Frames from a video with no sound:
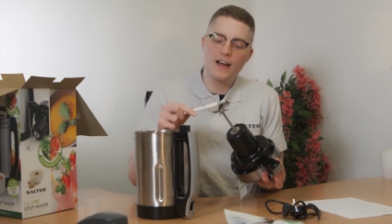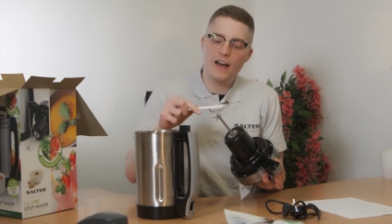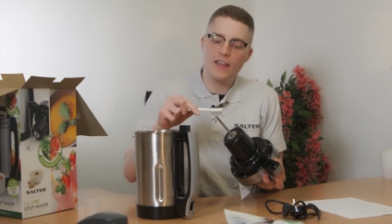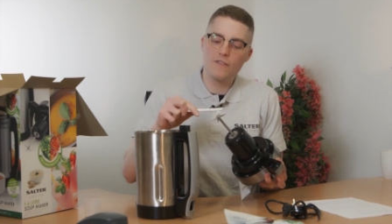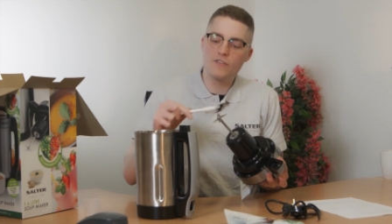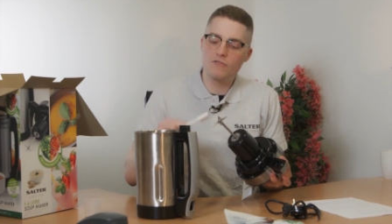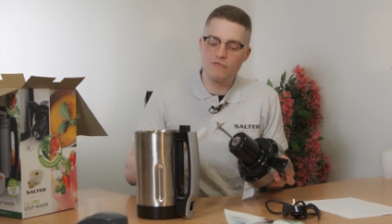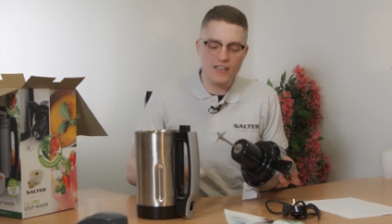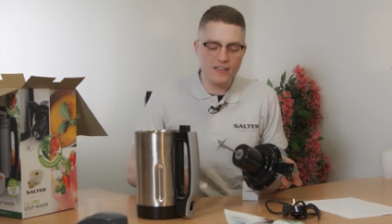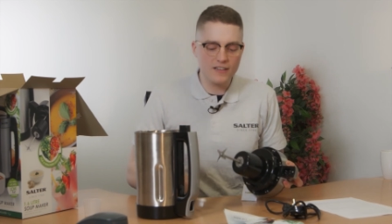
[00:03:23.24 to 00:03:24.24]
And then for the
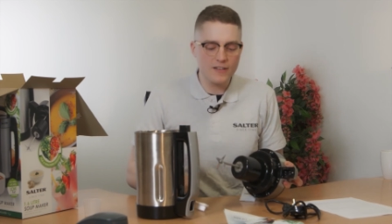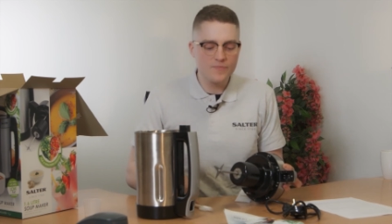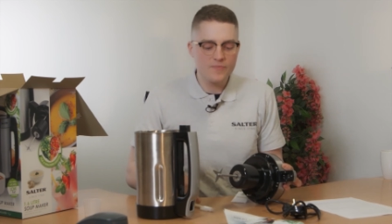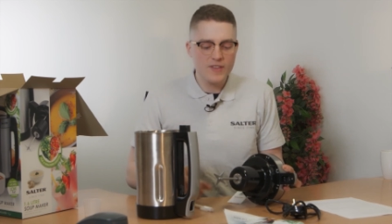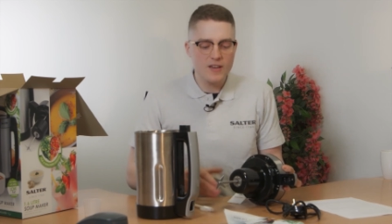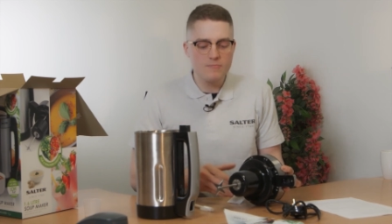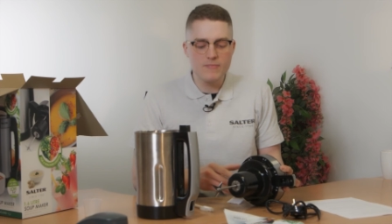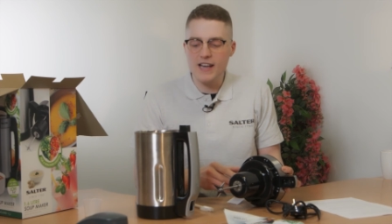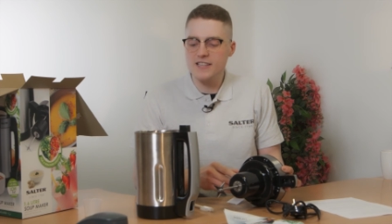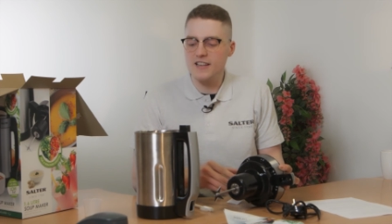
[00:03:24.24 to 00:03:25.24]
real
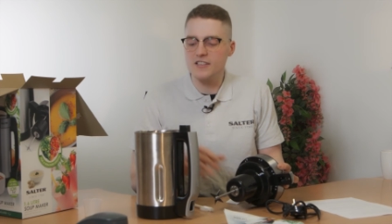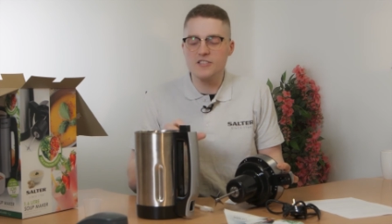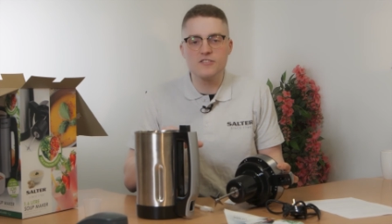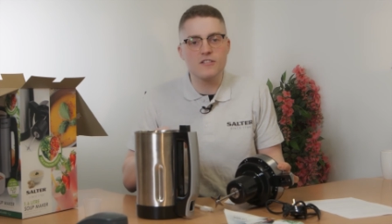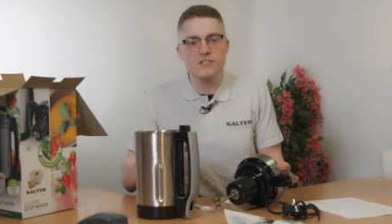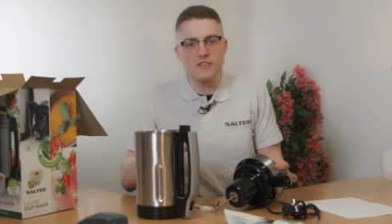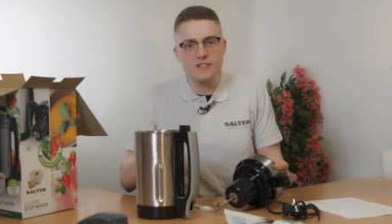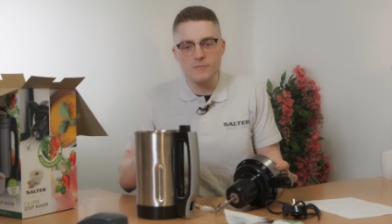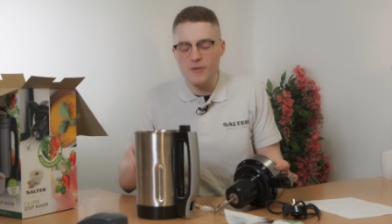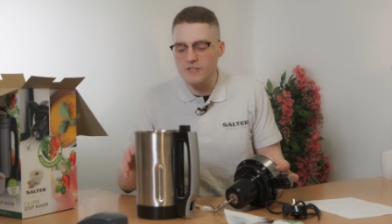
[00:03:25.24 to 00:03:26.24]
mess that's stuck straight
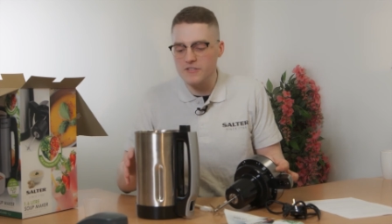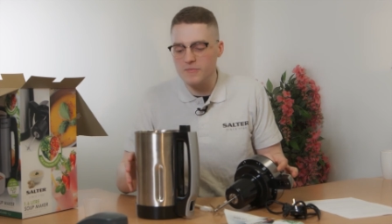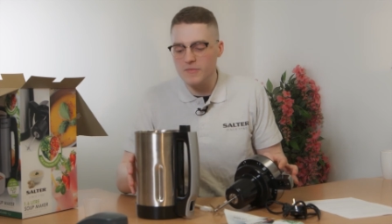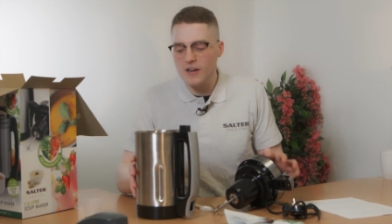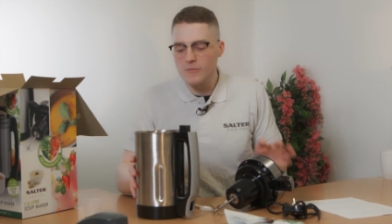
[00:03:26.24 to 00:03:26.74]
to the bottom,